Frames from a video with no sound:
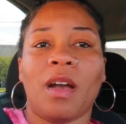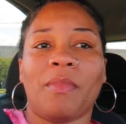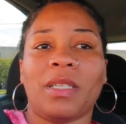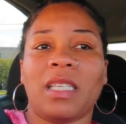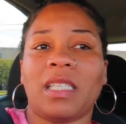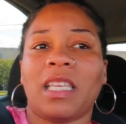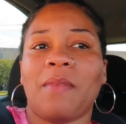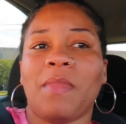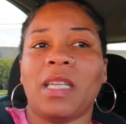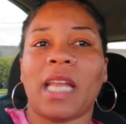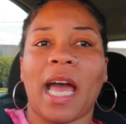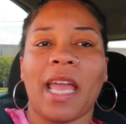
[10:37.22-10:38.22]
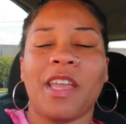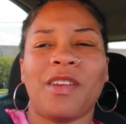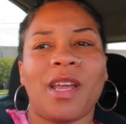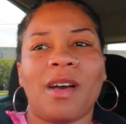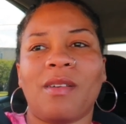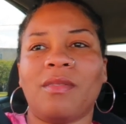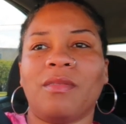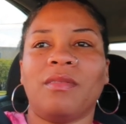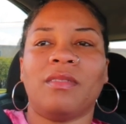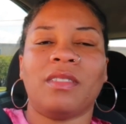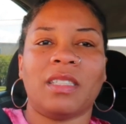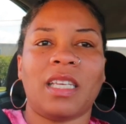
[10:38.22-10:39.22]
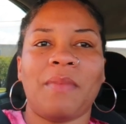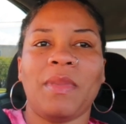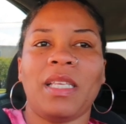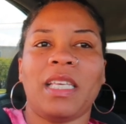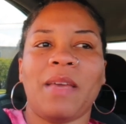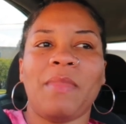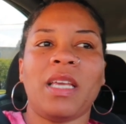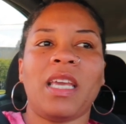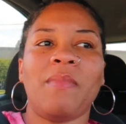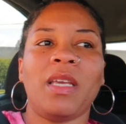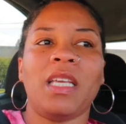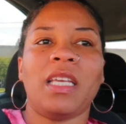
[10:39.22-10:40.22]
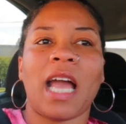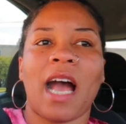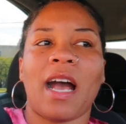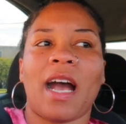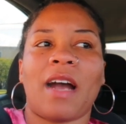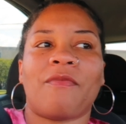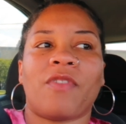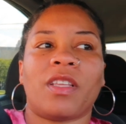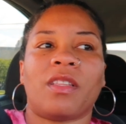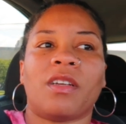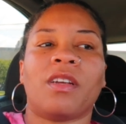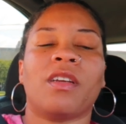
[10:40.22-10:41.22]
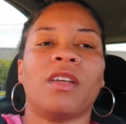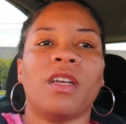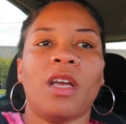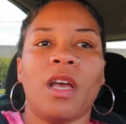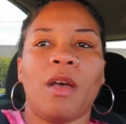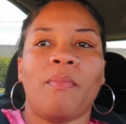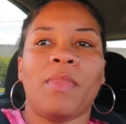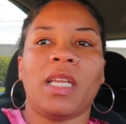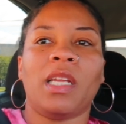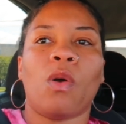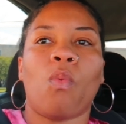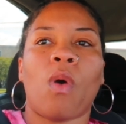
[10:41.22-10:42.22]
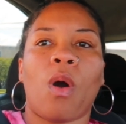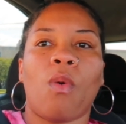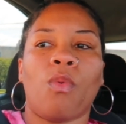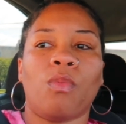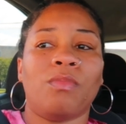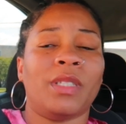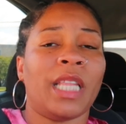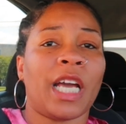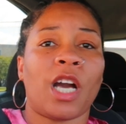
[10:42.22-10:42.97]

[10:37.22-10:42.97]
but just give me like, you know, give me, give me, give me. I, I'd rather be a little warm than